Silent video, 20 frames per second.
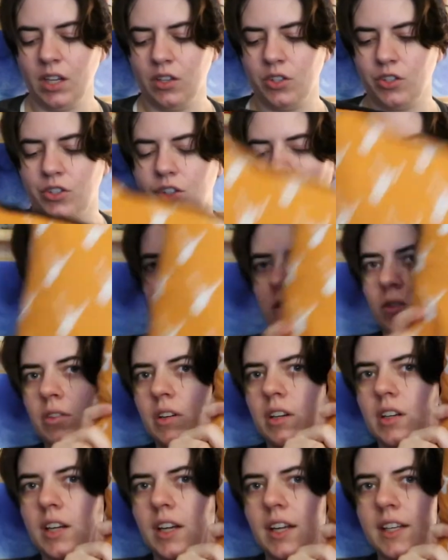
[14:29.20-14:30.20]
So
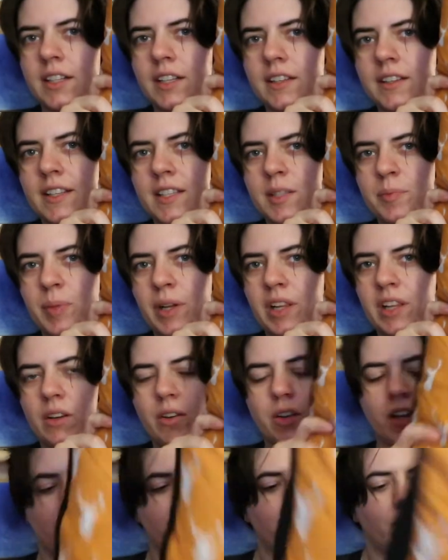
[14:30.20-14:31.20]
I did this pillow
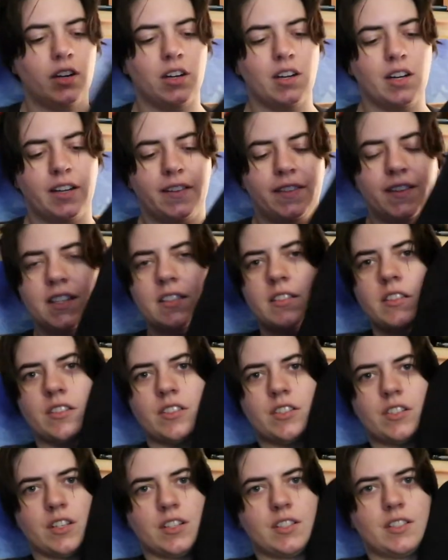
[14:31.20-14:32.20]
cover and this
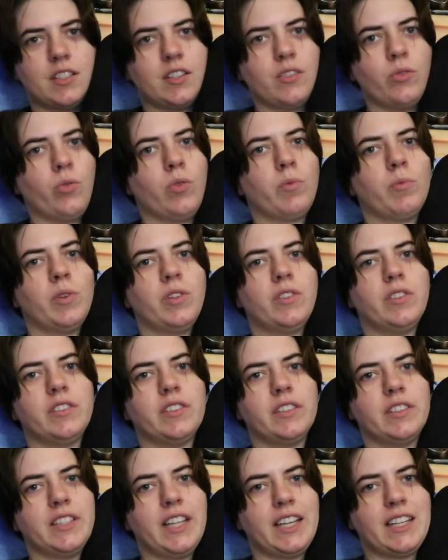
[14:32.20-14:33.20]
is just a normal
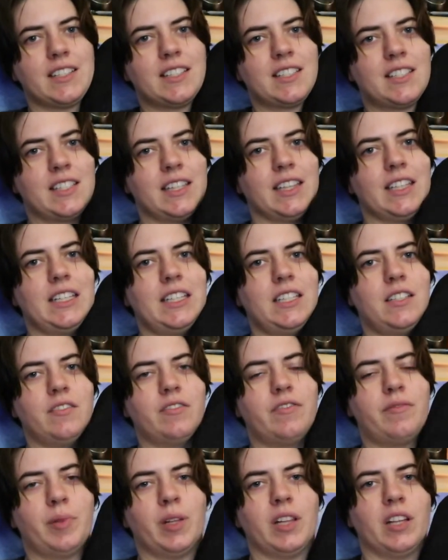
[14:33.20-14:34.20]
like
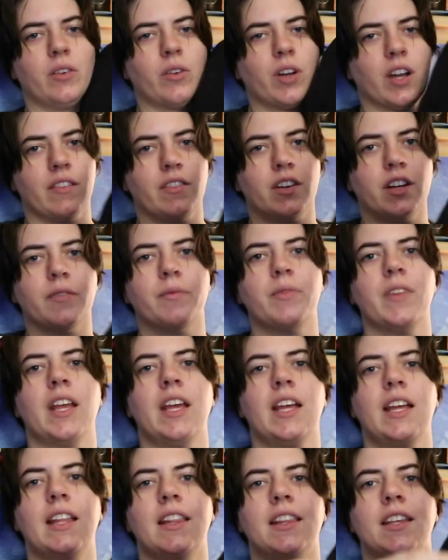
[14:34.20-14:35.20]
sleeve pillow cover.
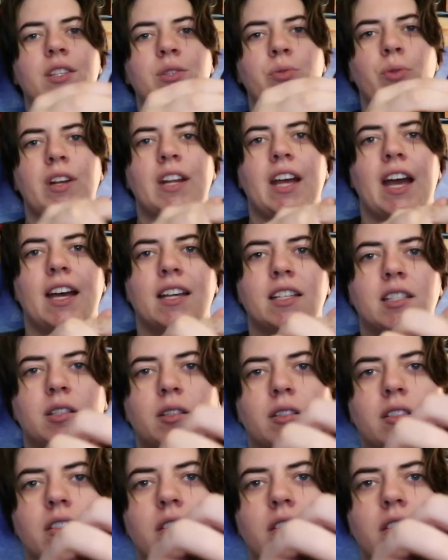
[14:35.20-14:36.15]
This one has